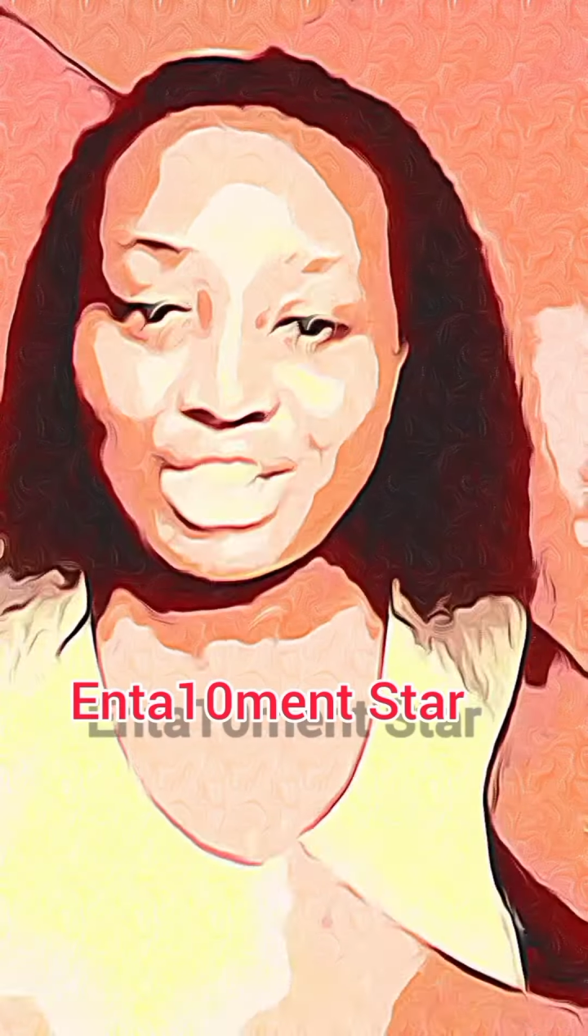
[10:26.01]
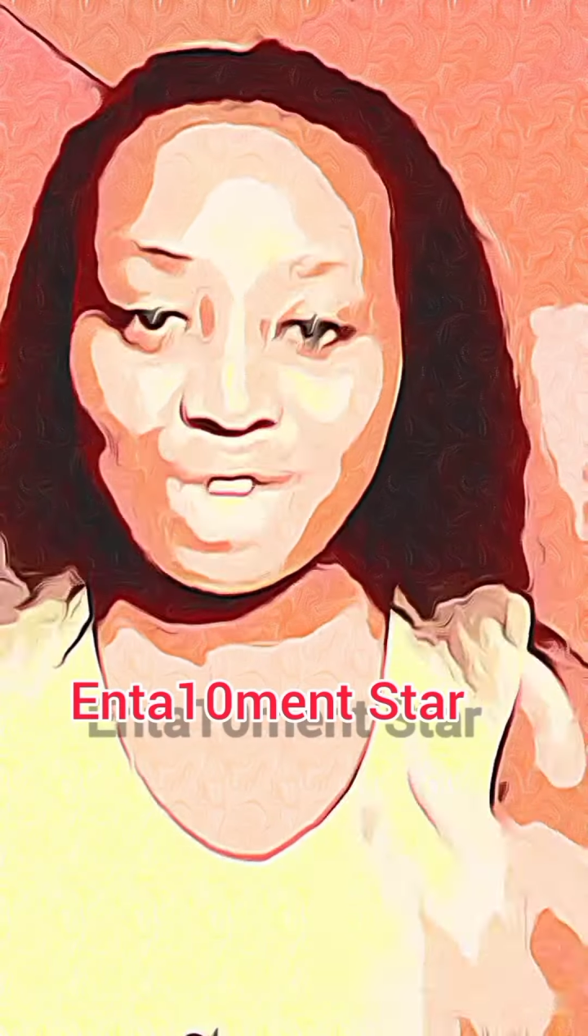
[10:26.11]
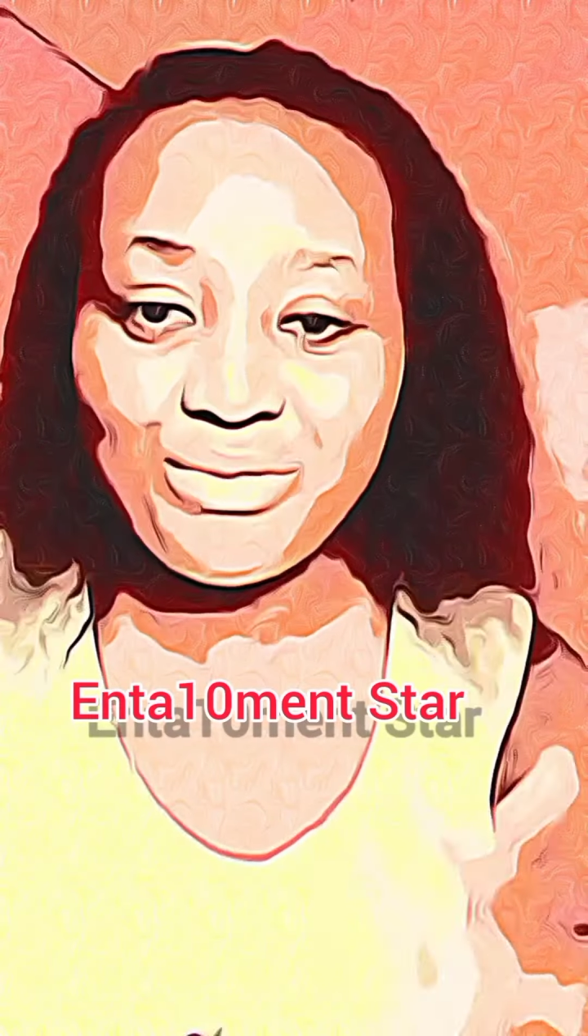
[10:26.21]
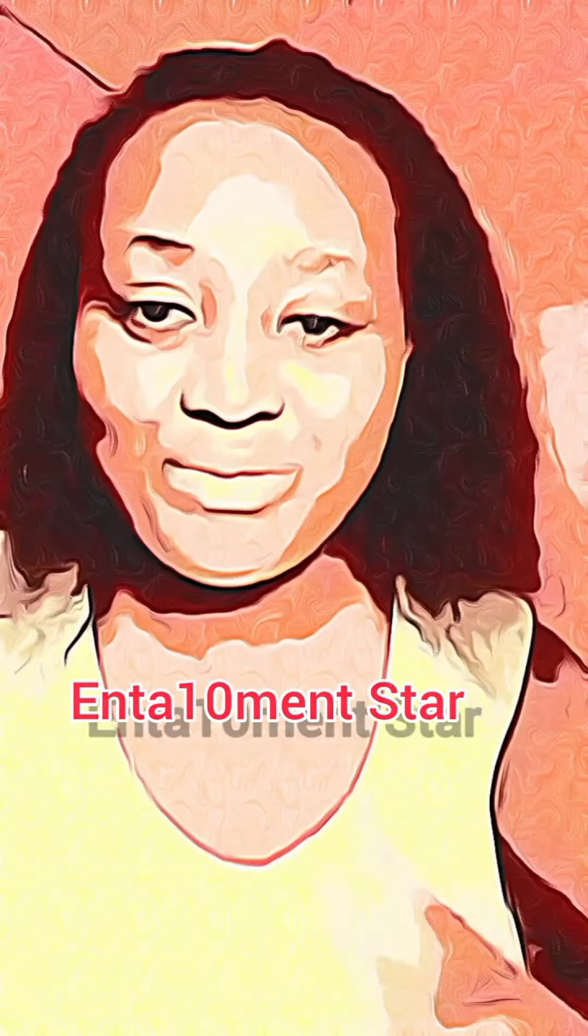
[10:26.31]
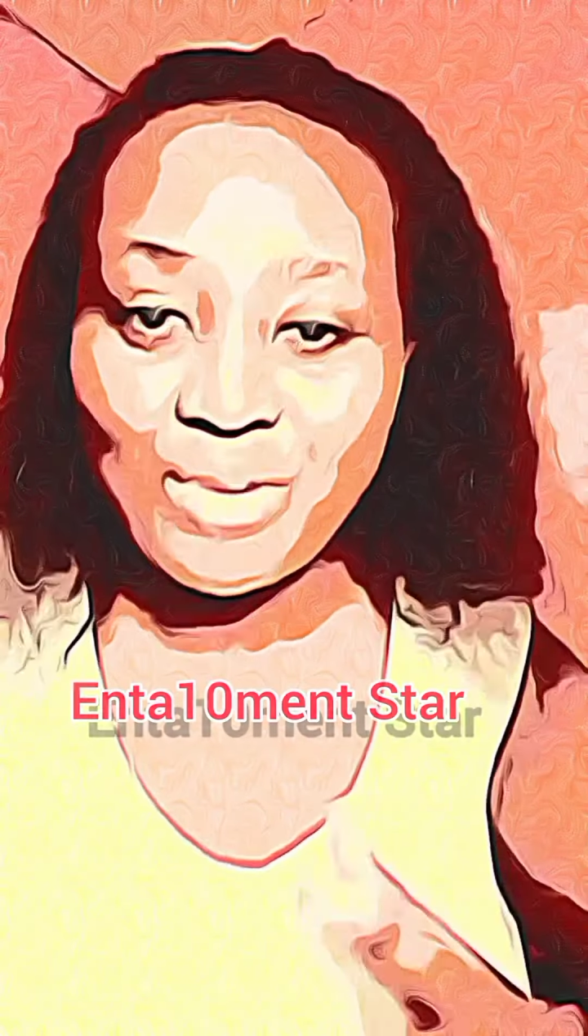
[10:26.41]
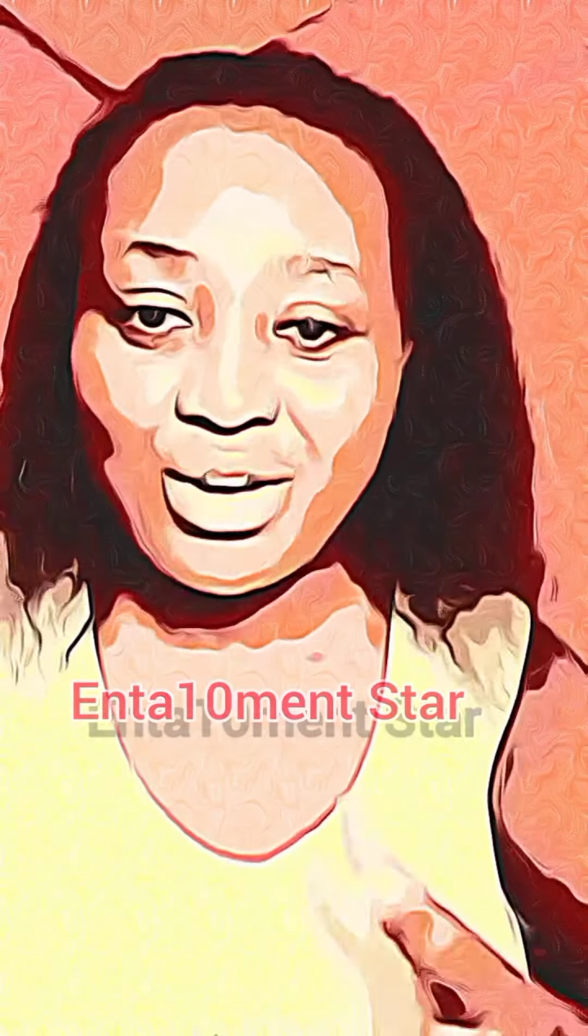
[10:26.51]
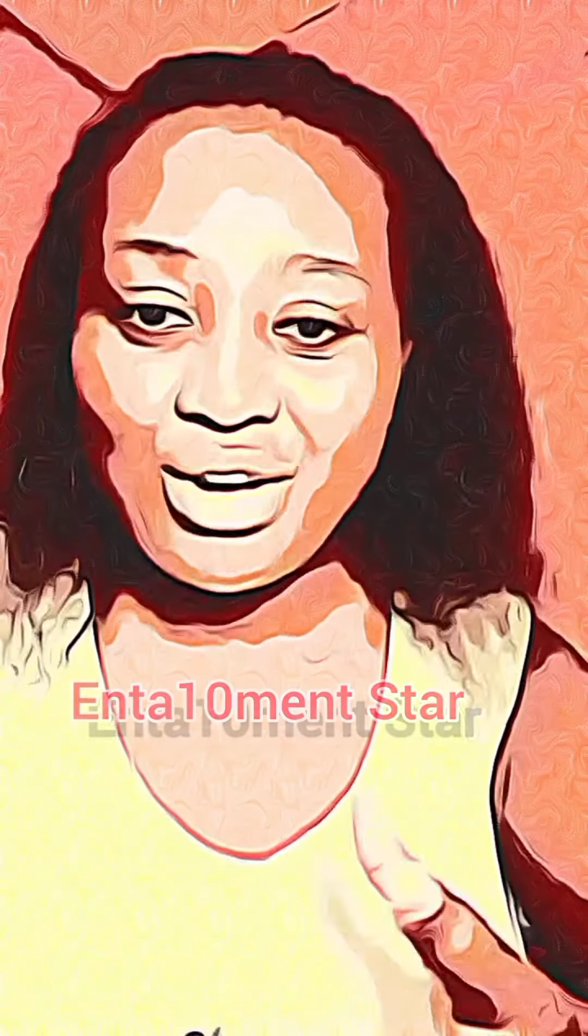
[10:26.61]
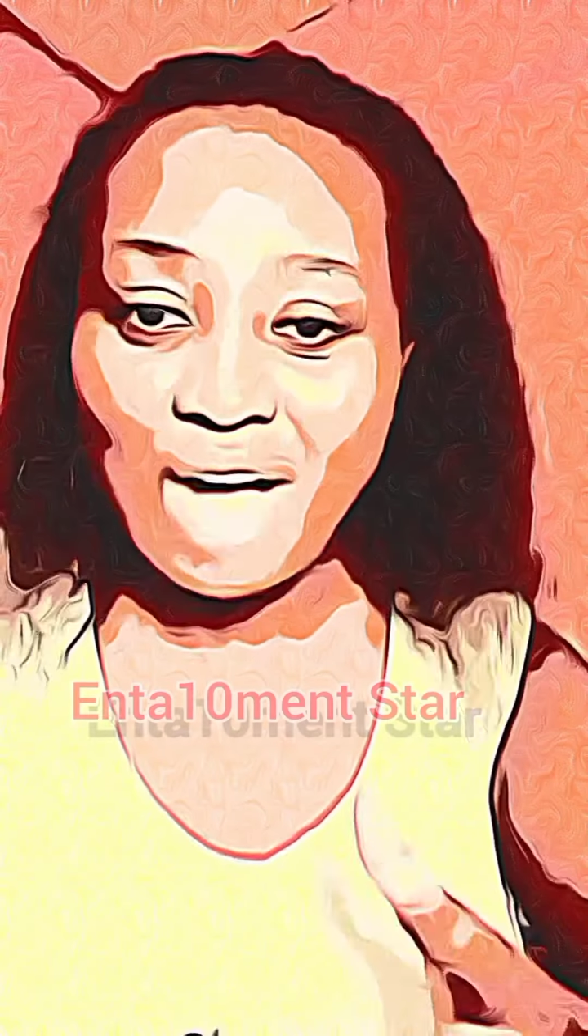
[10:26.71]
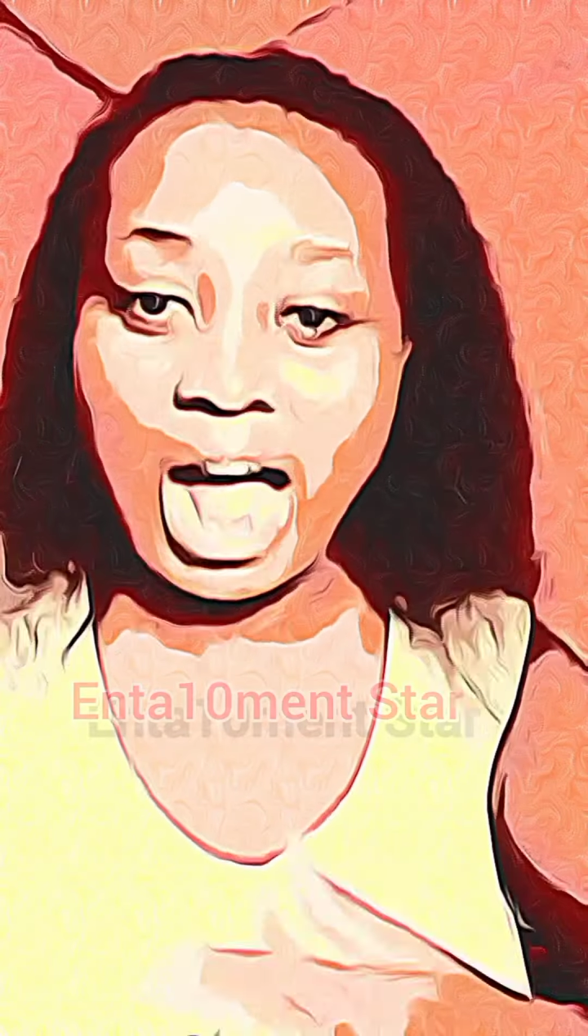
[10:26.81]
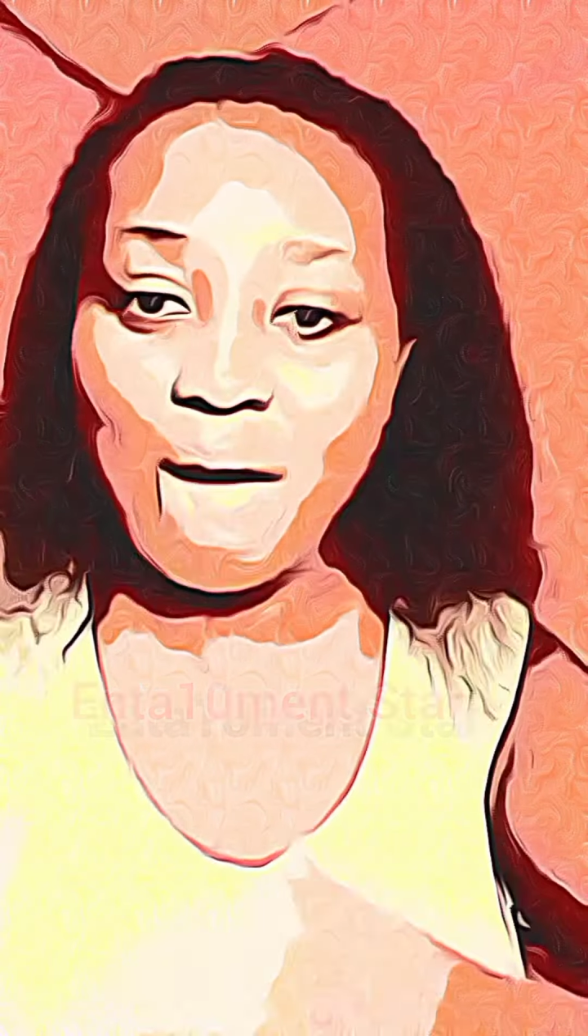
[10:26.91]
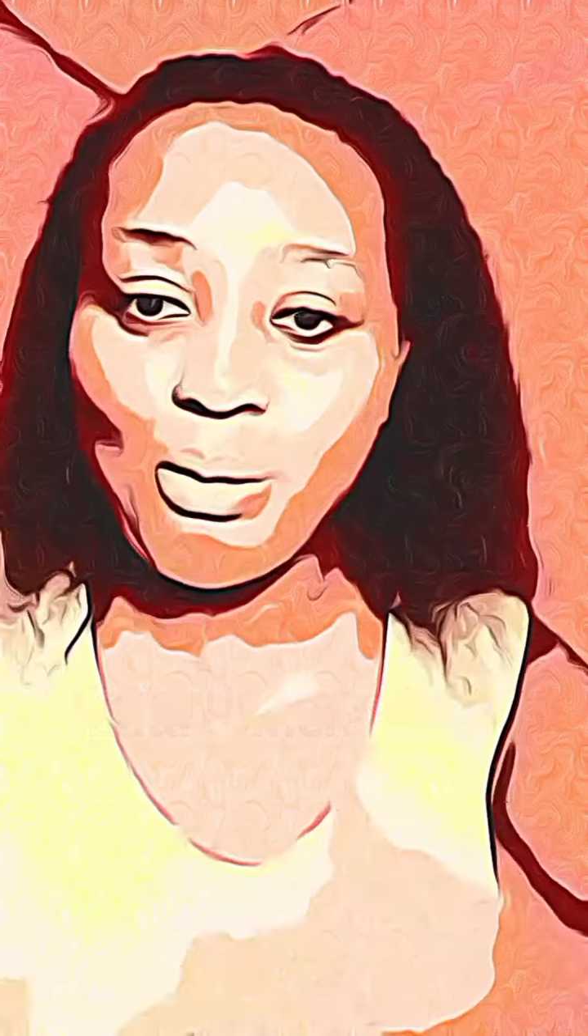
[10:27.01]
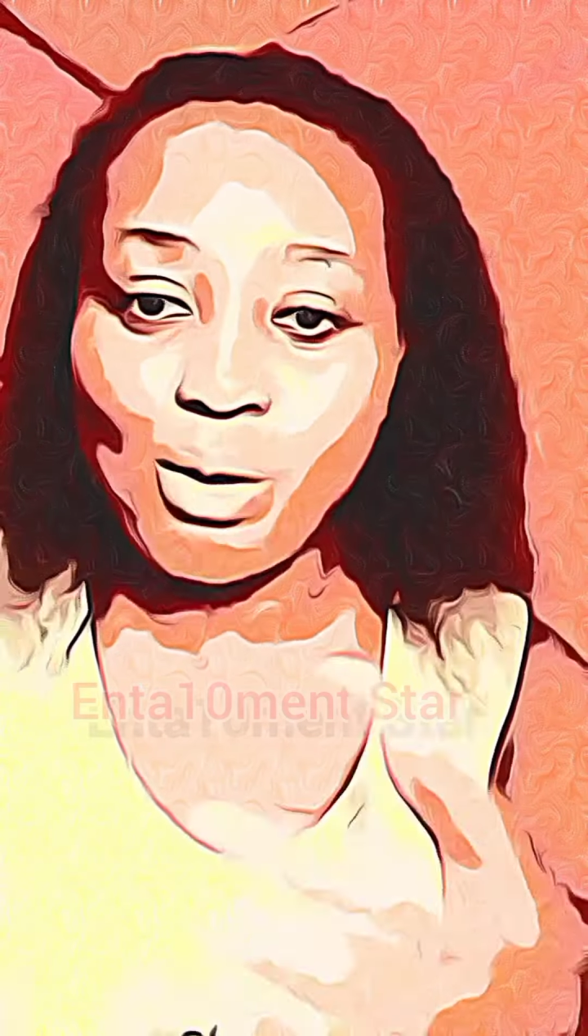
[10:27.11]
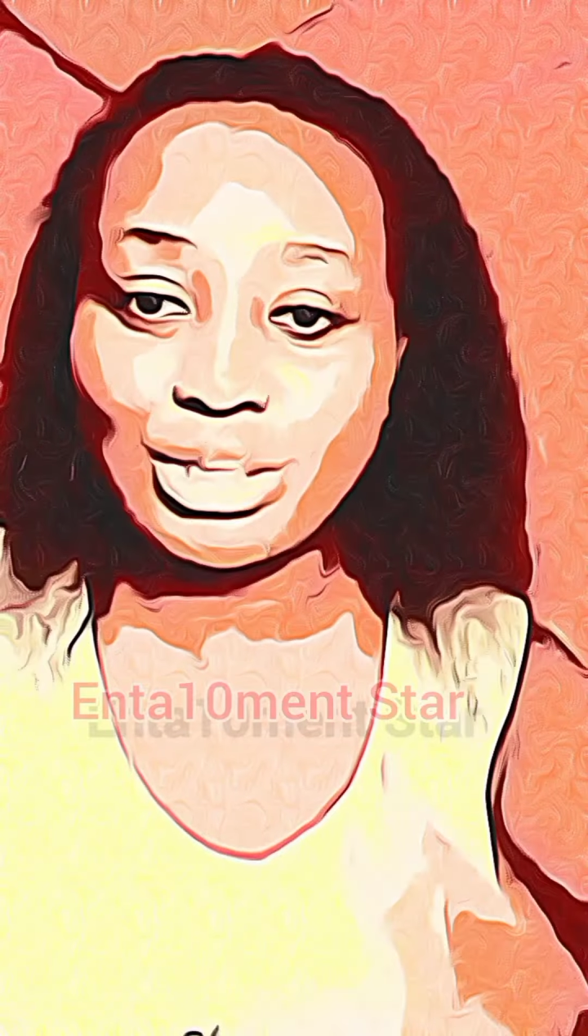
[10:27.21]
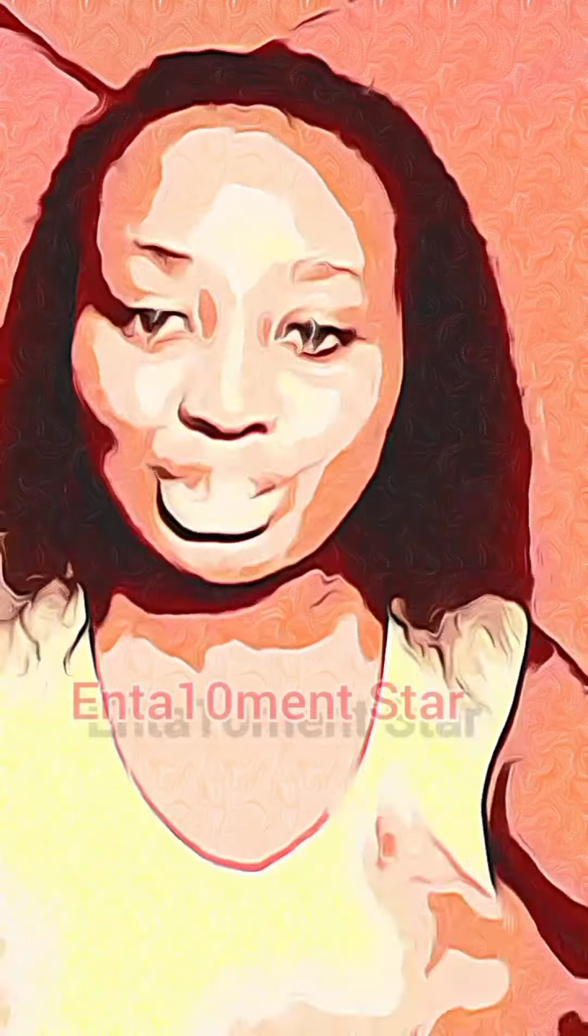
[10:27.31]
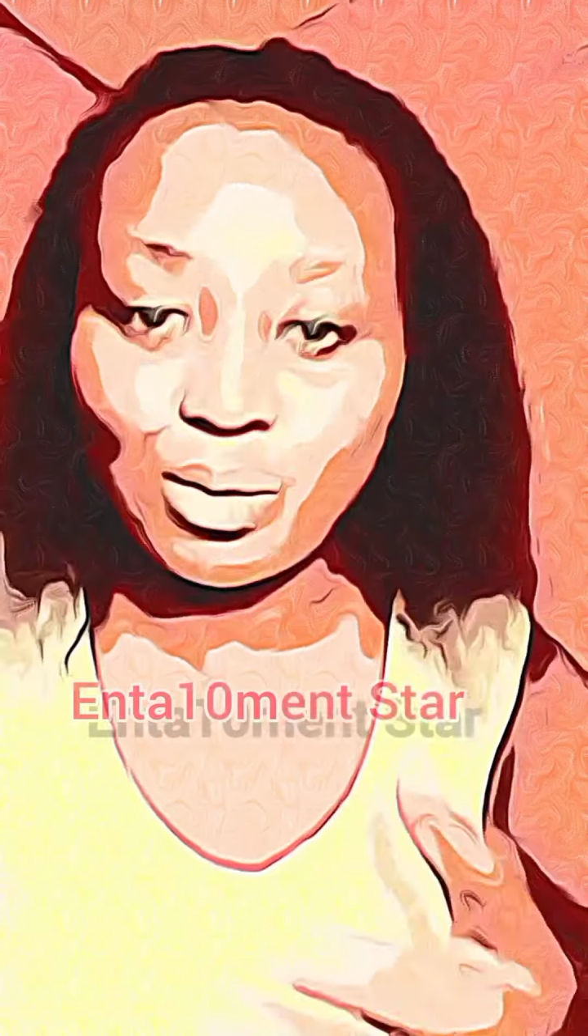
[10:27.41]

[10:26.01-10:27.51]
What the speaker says: her what she wants.